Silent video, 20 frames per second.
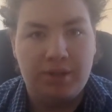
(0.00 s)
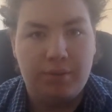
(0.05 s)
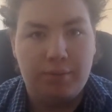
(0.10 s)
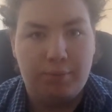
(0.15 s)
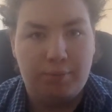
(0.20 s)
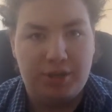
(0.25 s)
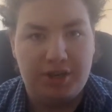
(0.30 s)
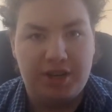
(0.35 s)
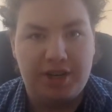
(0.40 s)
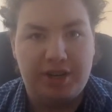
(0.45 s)

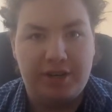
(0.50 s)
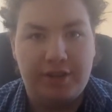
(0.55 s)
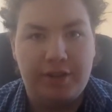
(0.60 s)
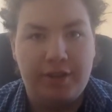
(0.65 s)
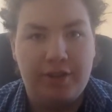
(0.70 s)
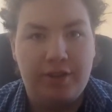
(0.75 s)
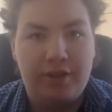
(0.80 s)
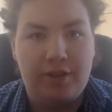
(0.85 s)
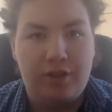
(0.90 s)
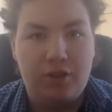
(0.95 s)
Meaning
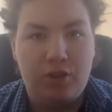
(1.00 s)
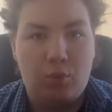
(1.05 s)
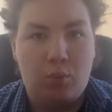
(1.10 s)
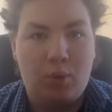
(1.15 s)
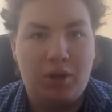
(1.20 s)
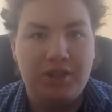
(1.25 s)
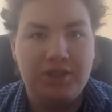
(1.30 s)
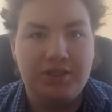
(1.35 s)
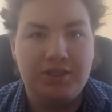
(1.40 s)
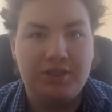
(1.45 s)
that the
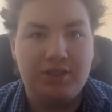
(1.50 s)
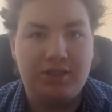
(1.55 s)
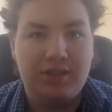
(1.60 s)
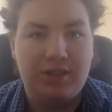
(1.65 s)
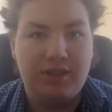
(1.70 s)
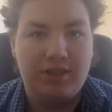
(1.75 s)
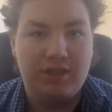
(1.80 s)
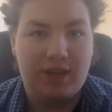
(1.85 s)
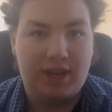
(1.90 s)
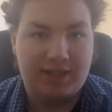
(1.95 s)
ones
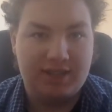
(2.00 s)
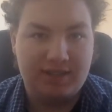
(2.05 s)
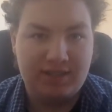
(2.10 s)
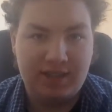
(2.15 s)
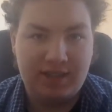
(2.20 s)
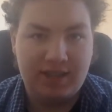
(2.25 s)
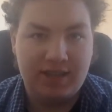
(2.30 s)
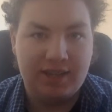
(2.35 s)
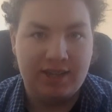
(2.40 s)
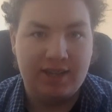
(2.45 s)
that I
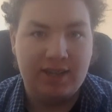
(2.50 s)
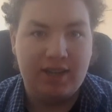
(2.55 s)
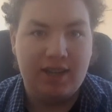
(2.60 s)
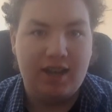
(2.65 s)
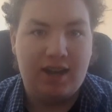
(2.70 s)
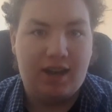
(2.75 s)
see